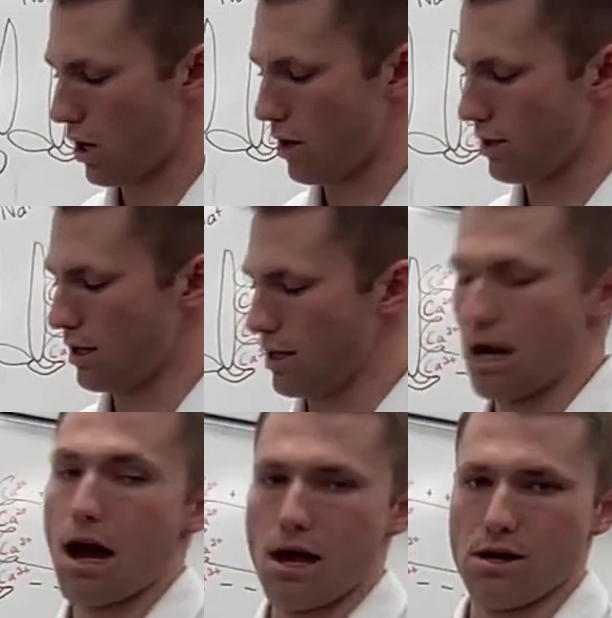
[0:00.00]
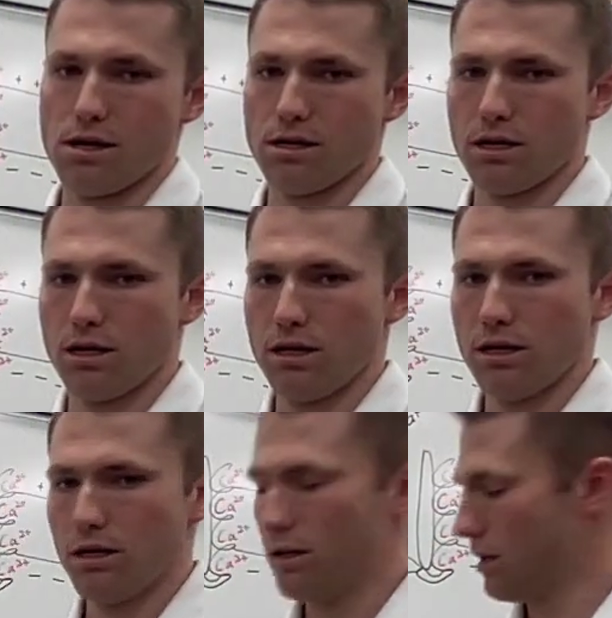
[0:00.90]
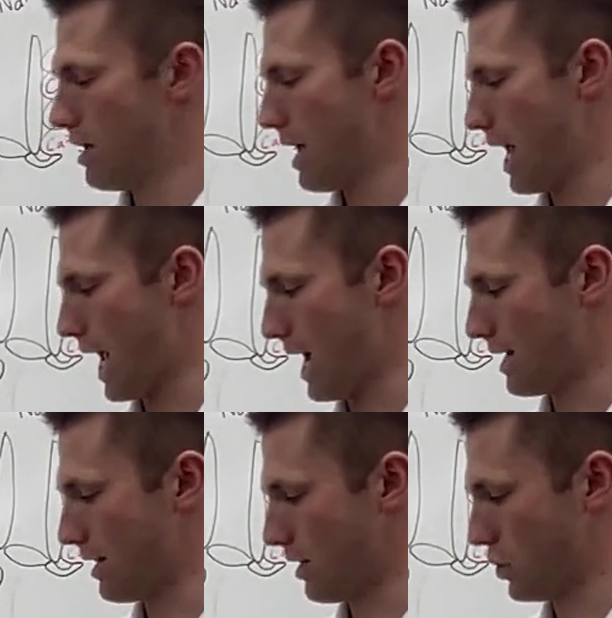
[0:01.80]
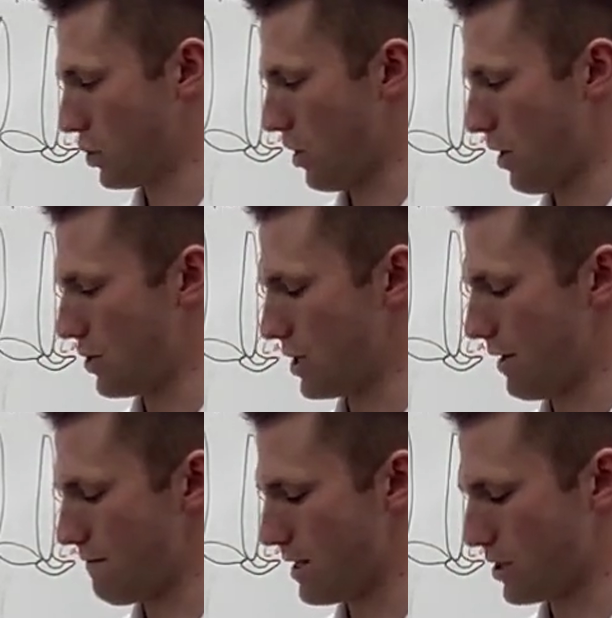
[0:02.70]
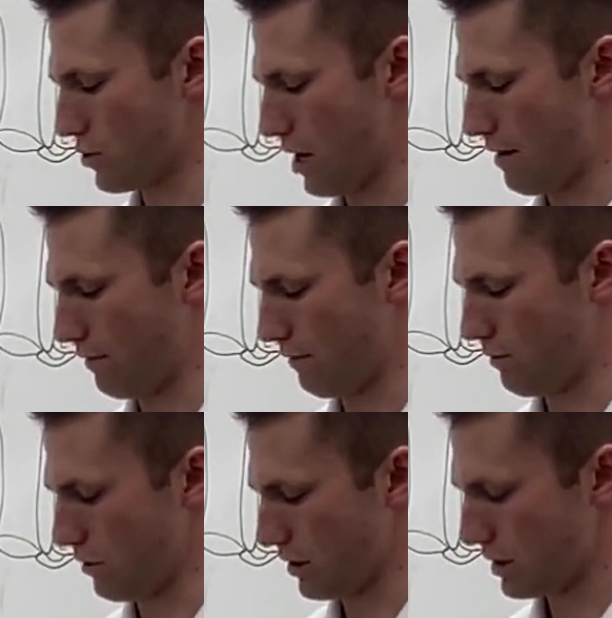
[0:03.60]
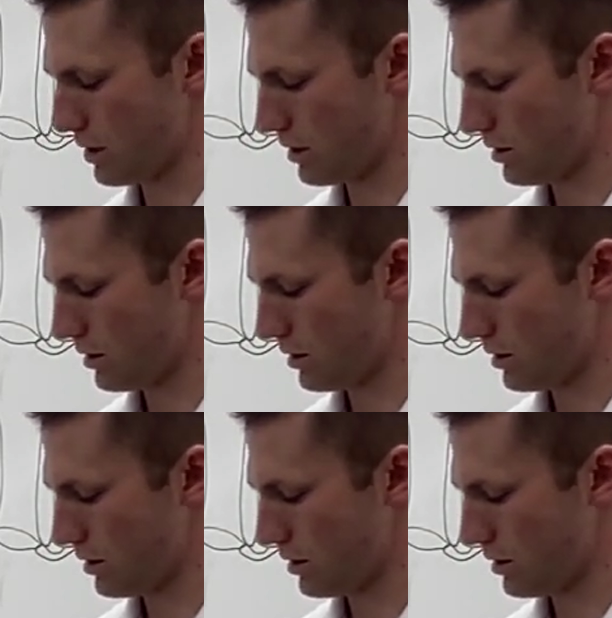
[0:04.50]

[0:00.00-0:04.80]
on the ion, and the charge of this driving force.